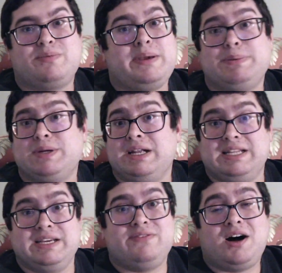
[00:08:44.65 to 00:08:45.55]
People to
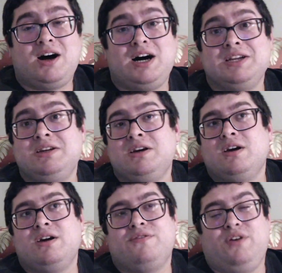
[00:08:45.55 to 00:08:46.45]
live on,
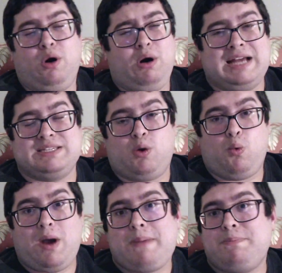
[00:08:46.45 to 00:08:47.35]
for as a
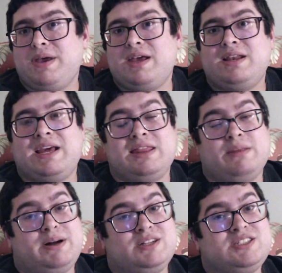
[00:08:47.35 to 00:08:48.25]
weapon, and the
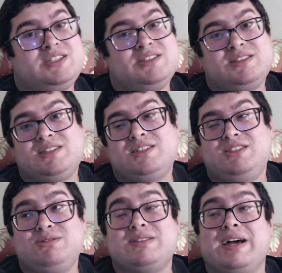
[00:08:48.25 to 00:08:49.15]
Belters could
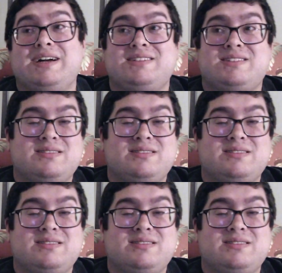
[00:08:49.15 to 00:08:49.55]
use that.